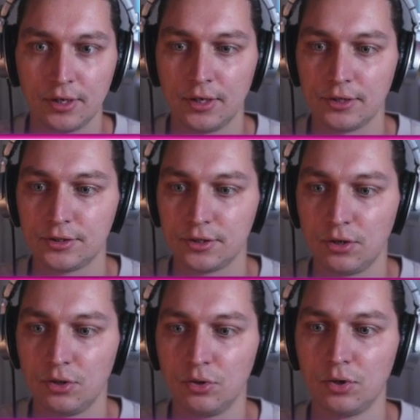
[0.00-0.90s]

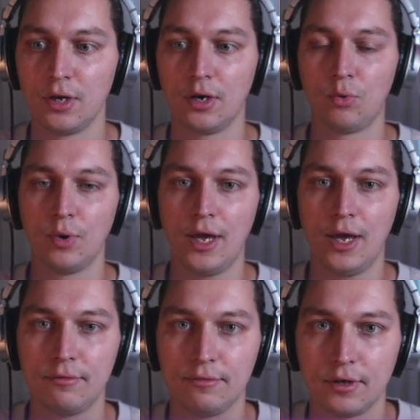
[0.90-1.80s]
So we
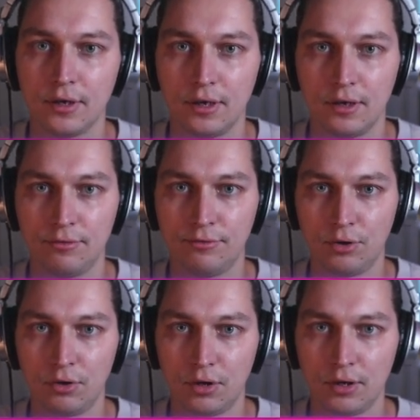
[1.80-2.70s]
have
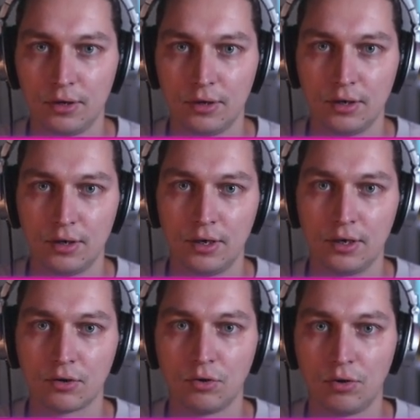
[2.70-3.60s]
4
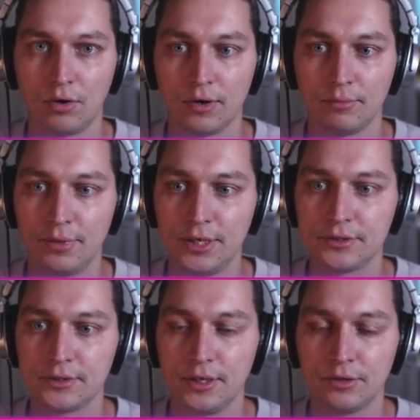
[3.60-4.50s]
core
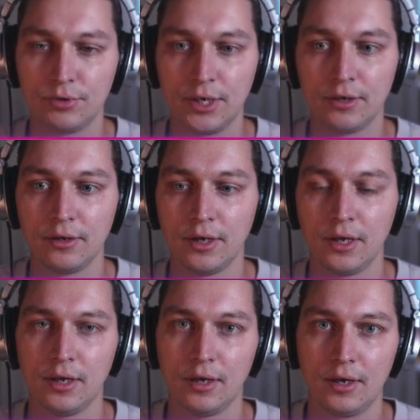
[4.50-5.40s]
bits in Ring.
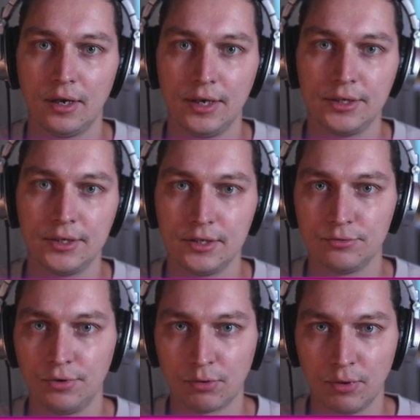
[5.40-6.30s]
It is
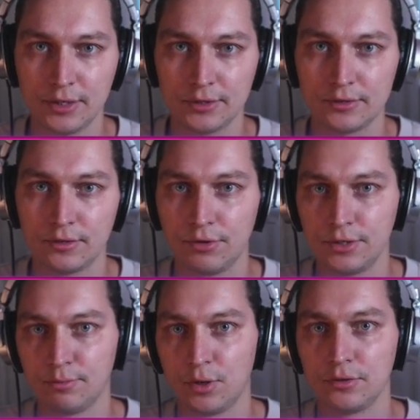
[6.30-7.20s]
request,
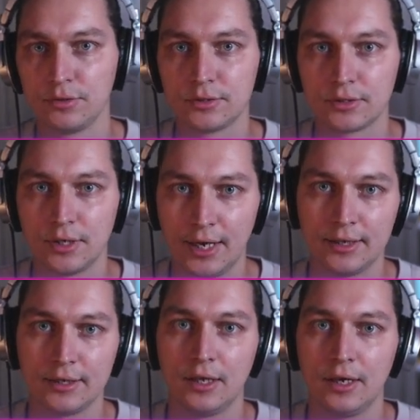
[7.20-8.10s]
response,
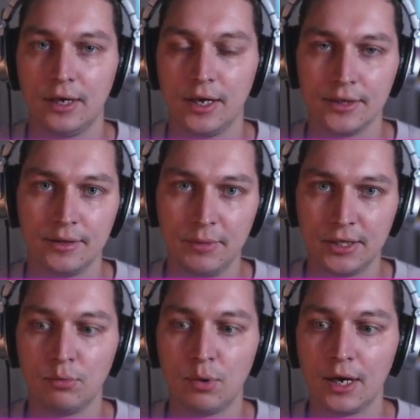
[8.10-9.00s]
handler, and the
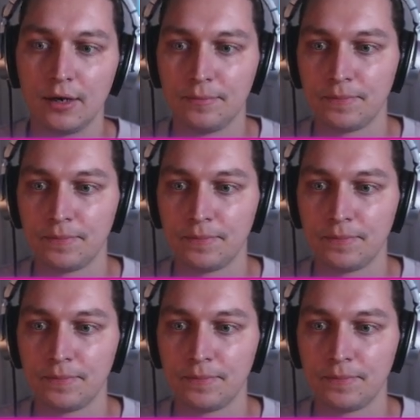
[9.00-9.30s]
middleware.